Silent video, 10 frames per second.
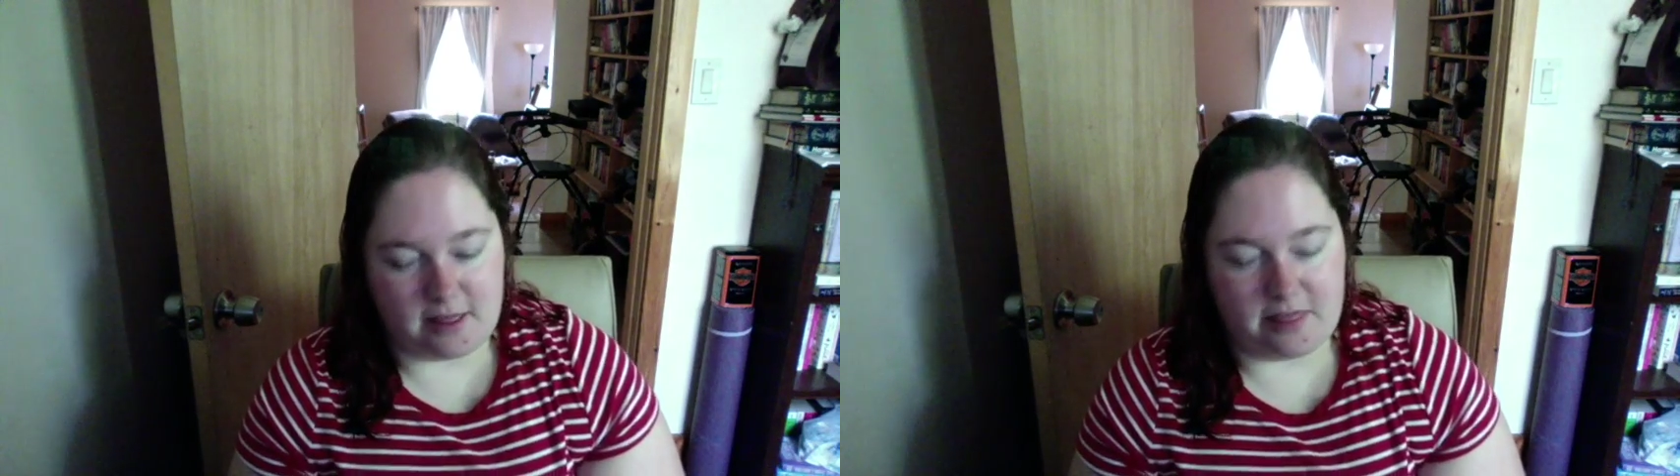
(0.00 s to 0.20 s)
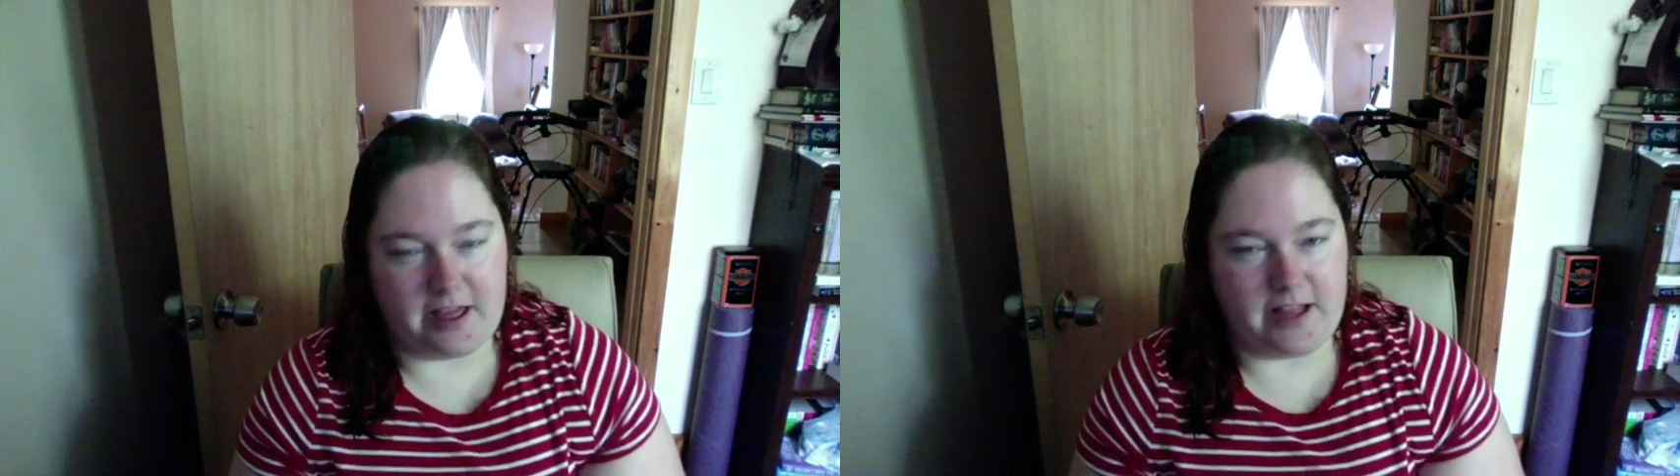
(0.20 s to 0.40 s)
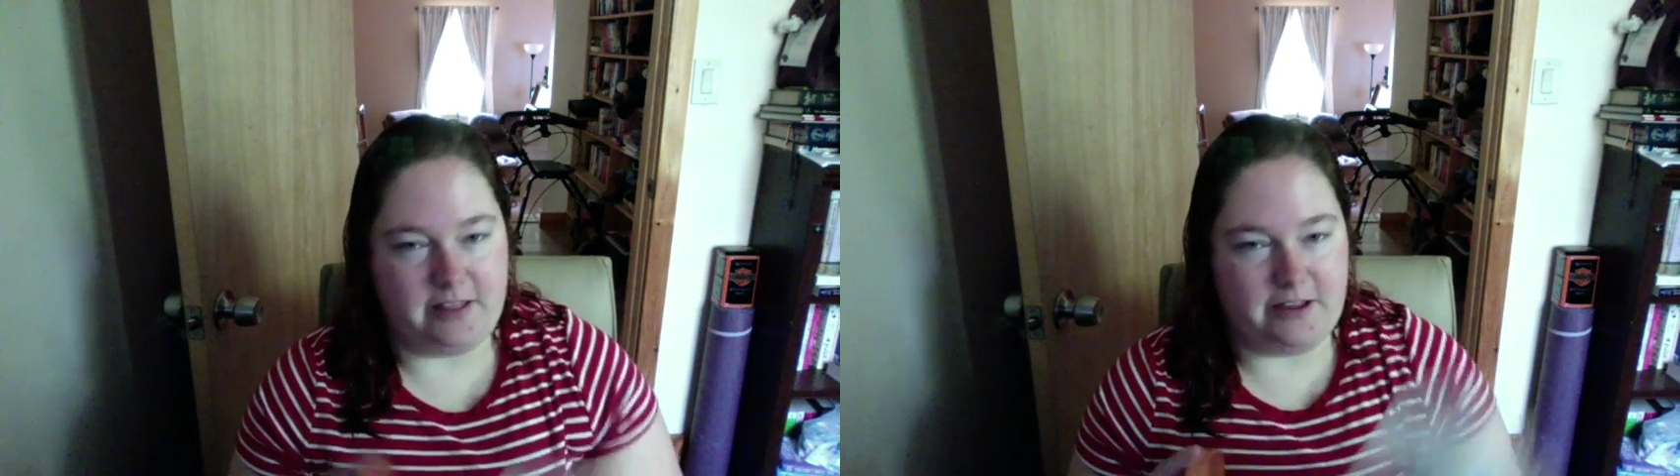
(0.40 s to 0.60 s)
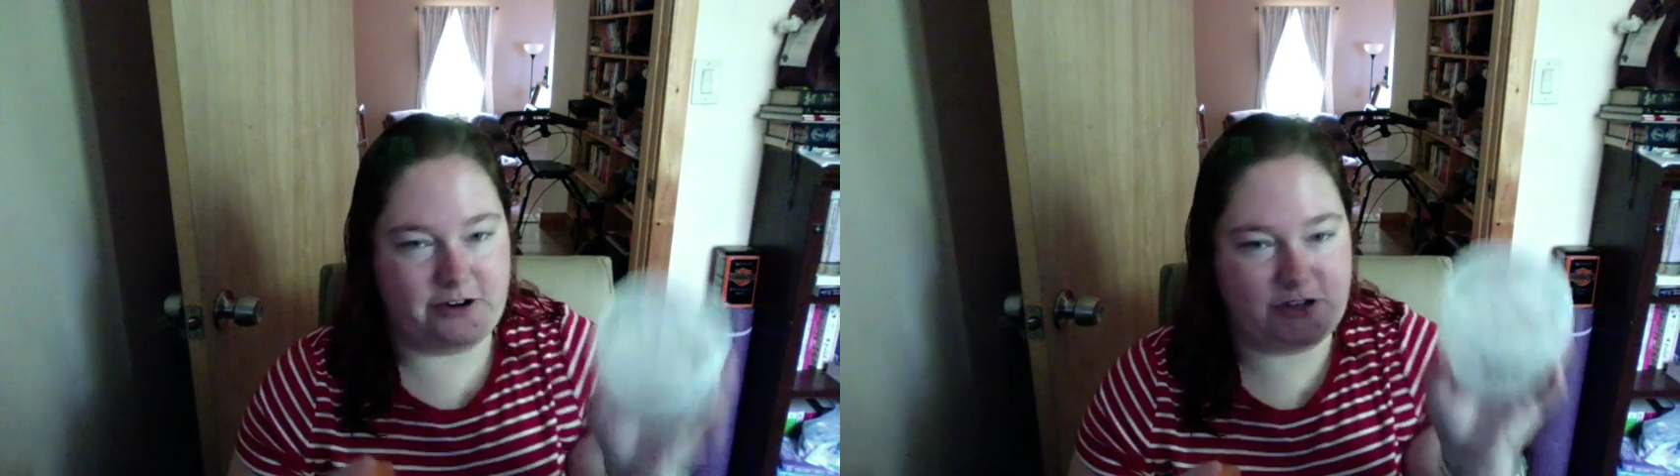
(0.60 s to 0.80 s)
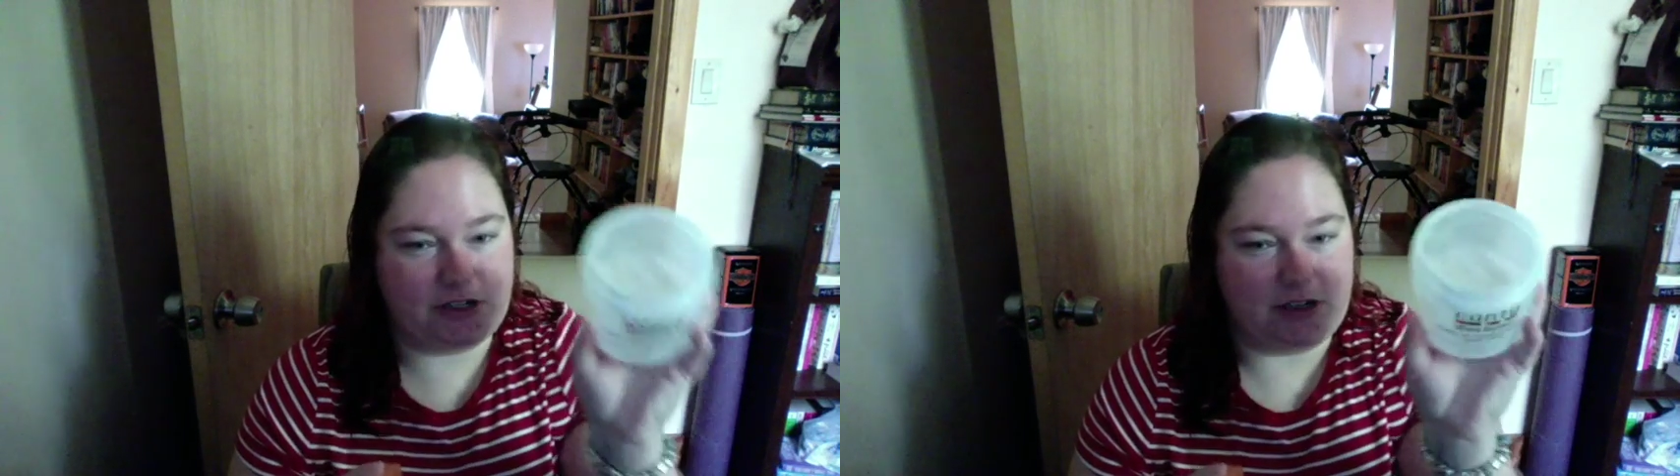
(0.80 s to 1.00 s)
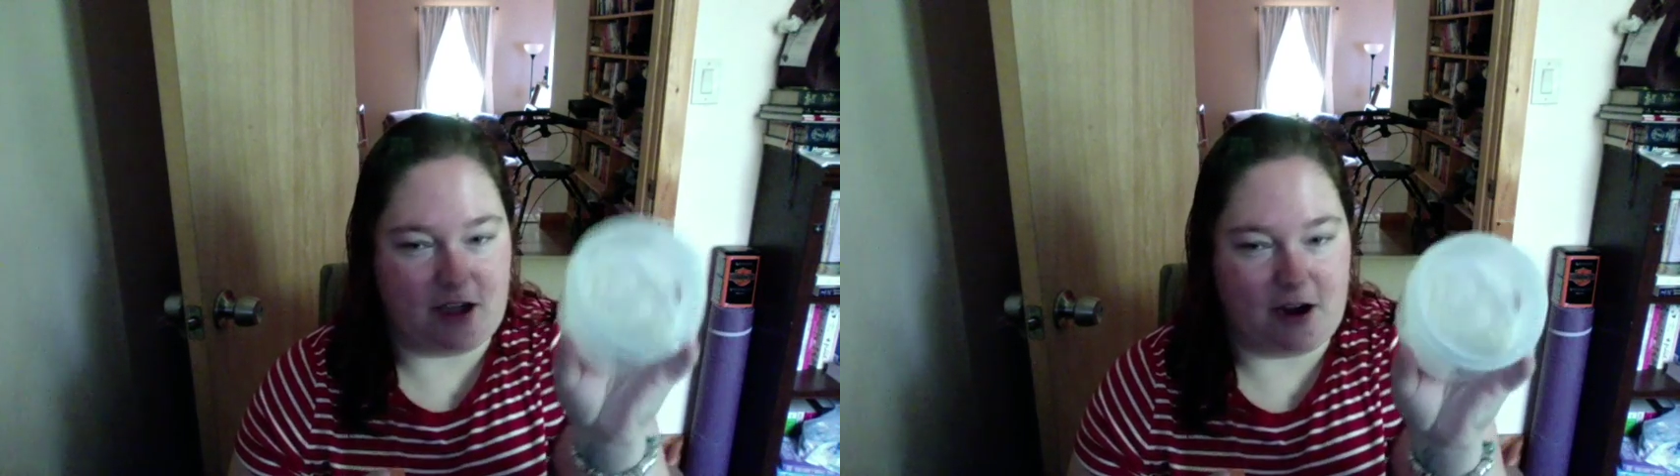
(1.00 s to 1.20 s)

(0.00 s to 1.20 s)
that there's